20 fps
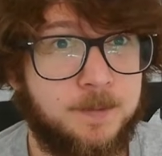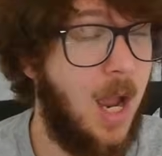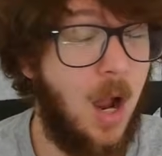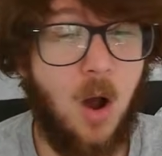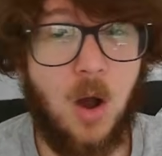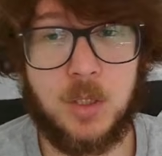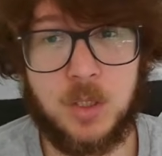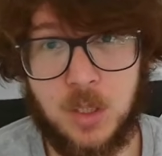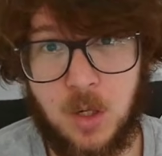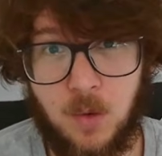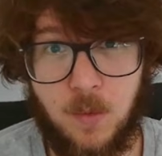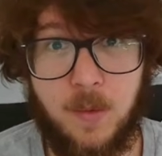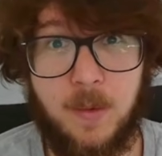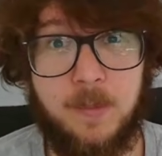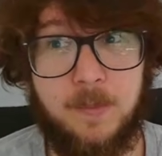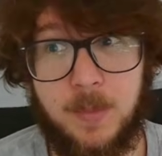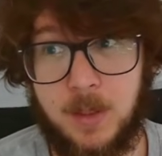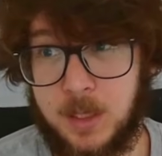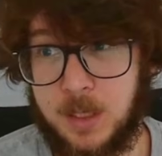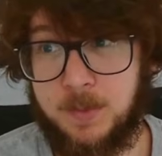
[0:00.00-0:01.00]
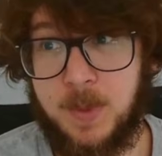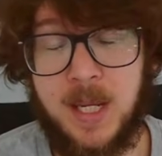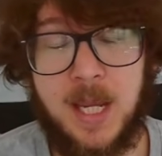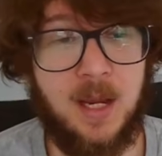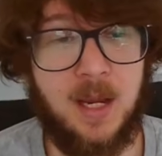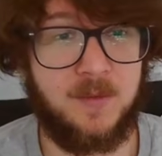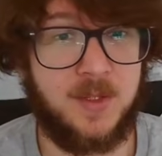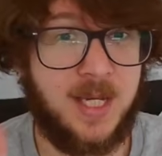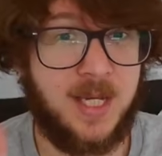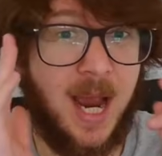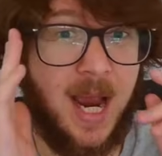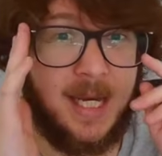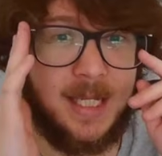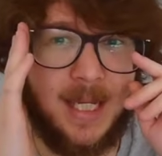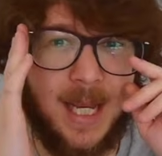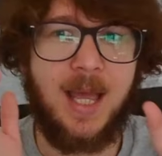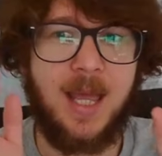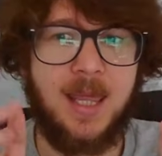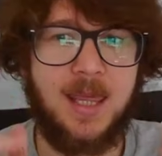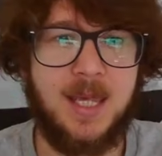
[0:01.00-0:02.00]
Also, speaking of
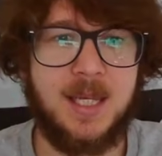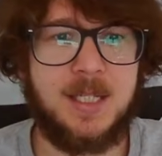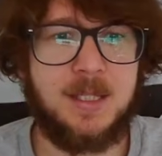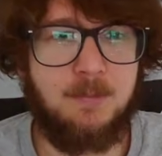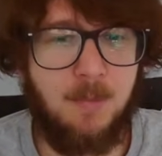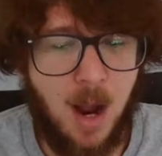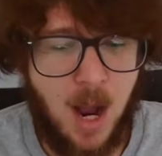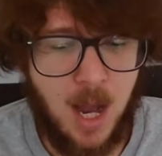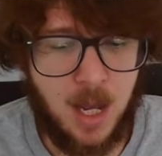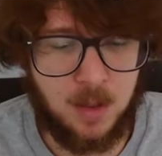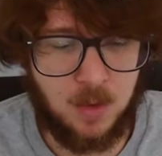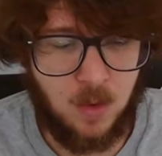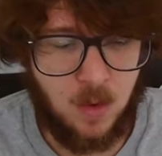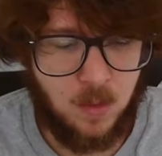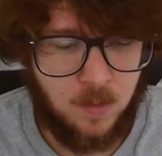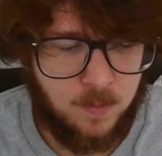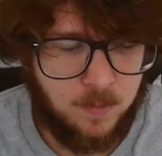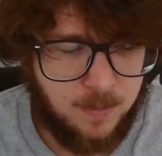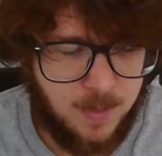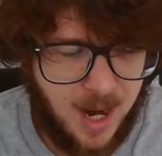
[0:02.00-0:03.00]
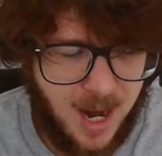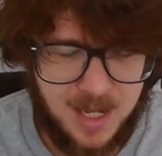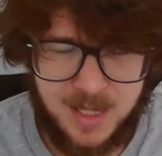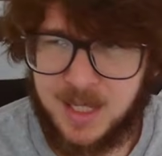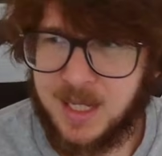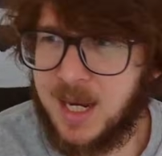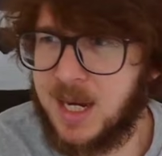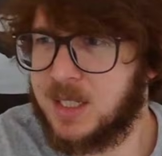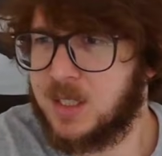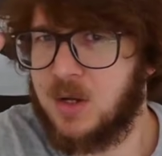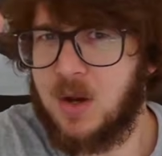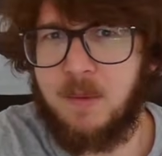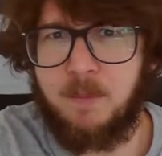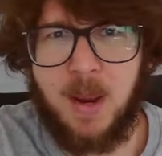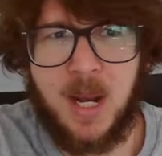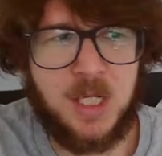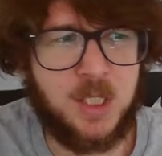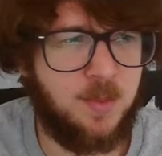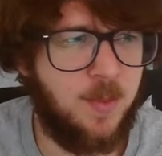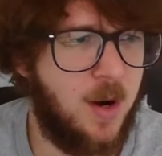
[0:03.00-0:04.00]
size, this model, I think I saw a
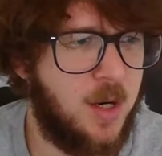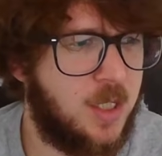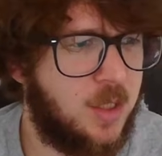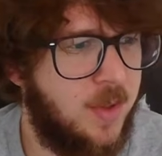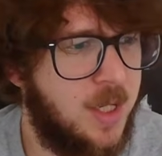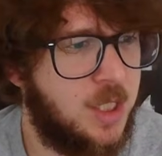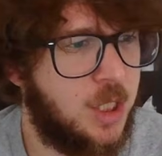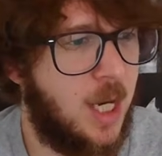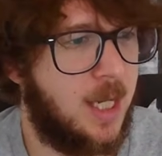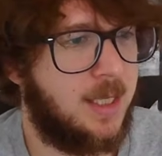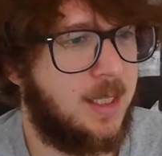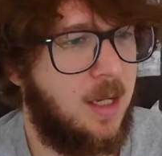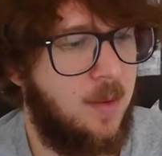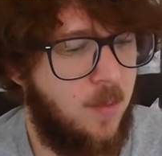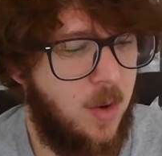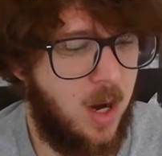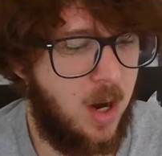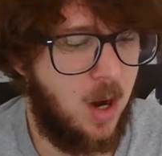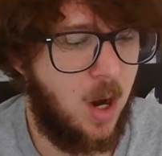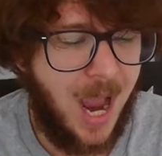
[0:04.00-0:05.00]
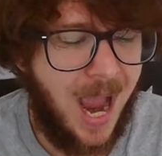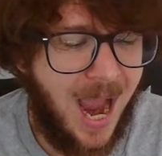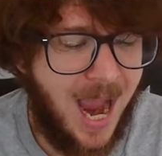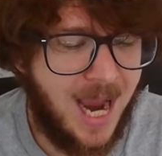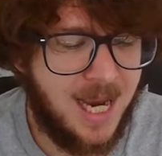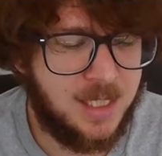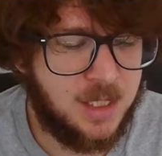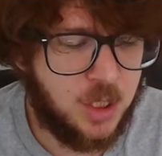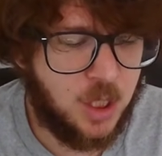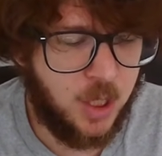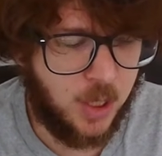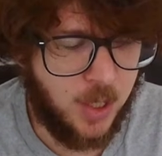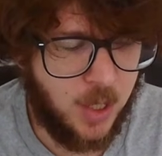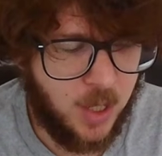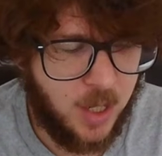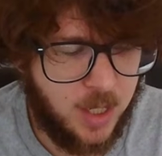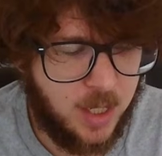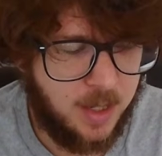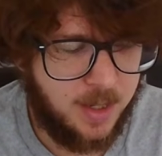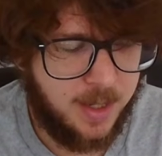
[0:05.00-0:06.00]
benchmark screenshot somewhere, as
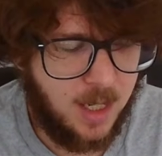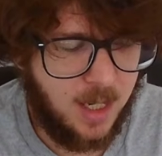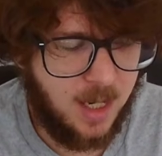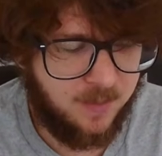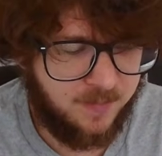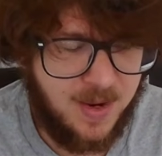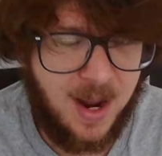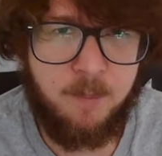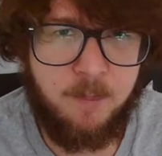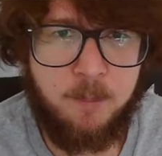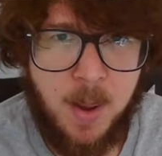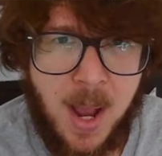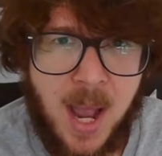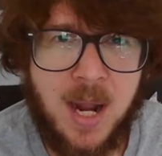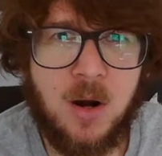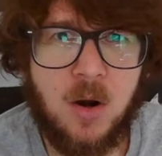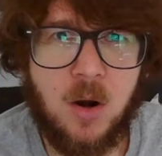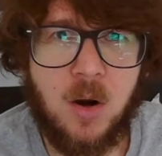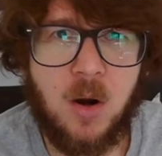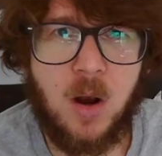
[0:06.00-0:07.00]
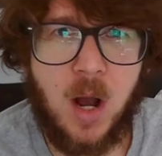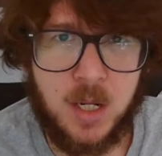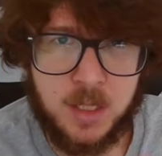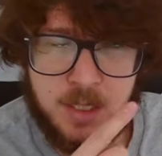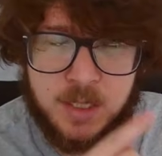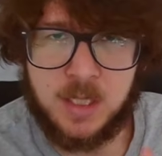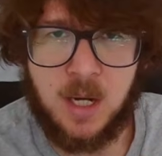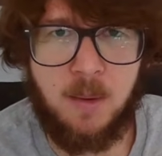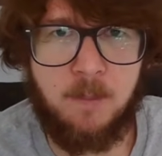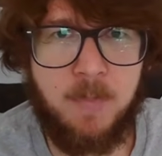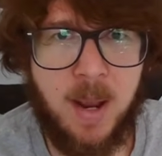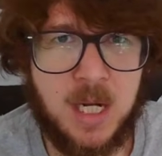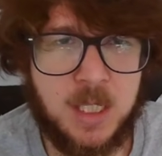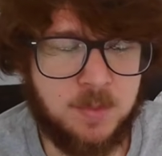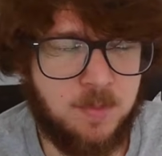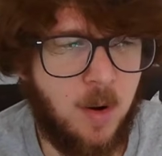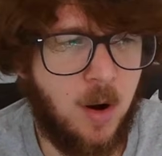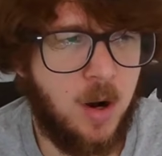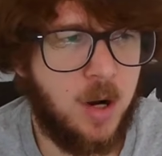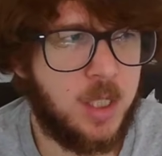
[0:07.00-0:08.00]
good, if not better, on some
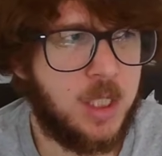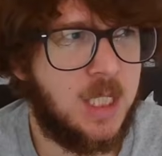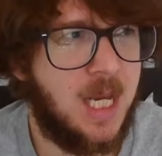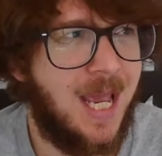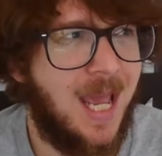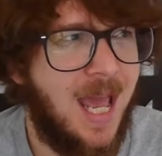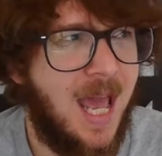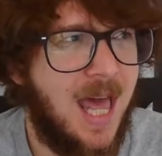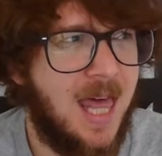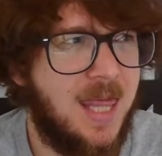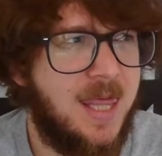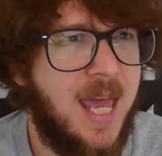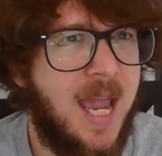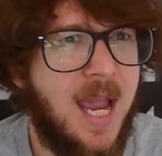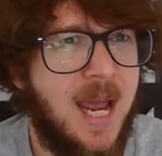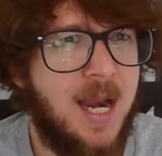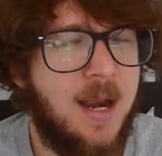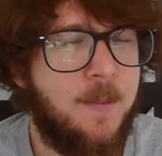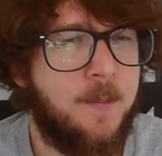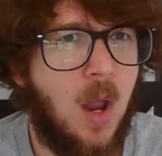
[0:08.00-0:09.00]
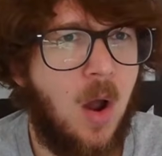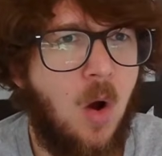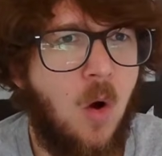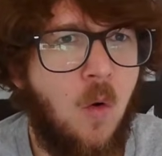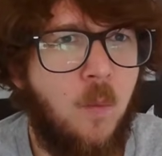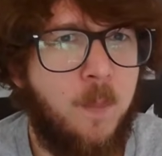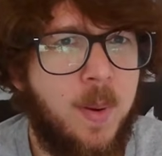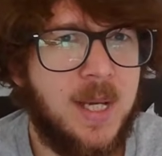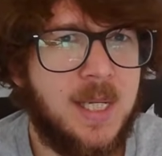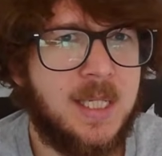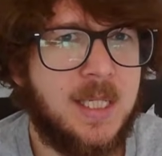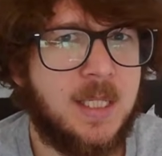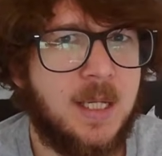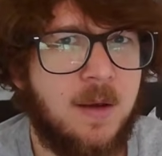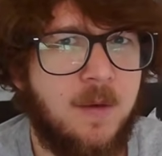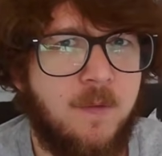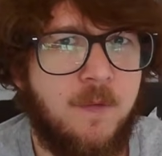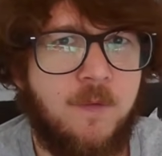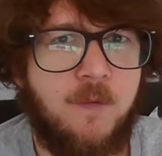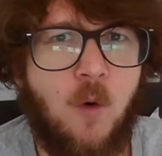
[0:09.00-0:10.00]
benchmarks than Opus
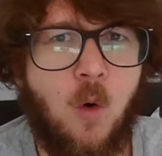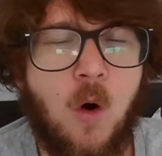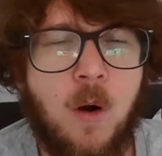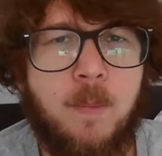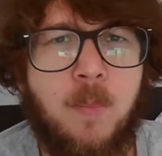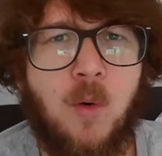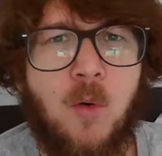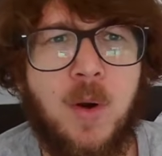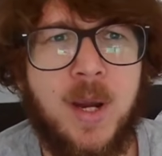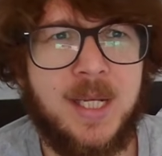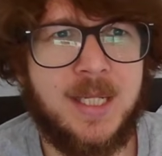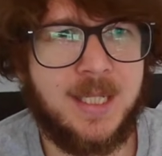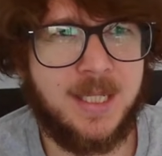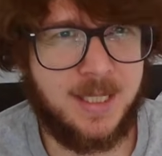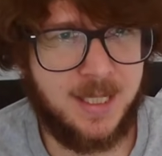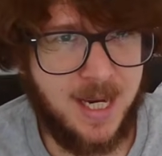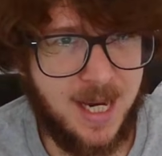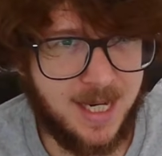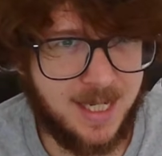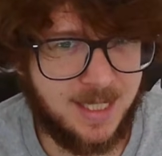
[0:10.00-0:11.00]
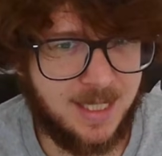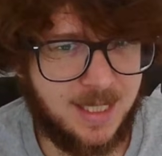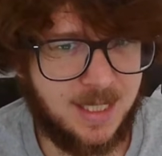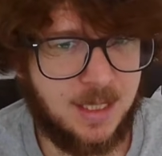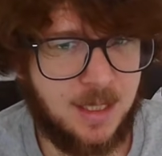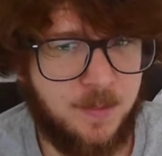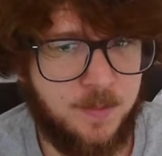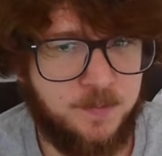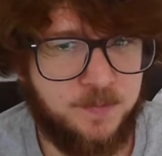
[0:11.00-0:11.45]
4.6.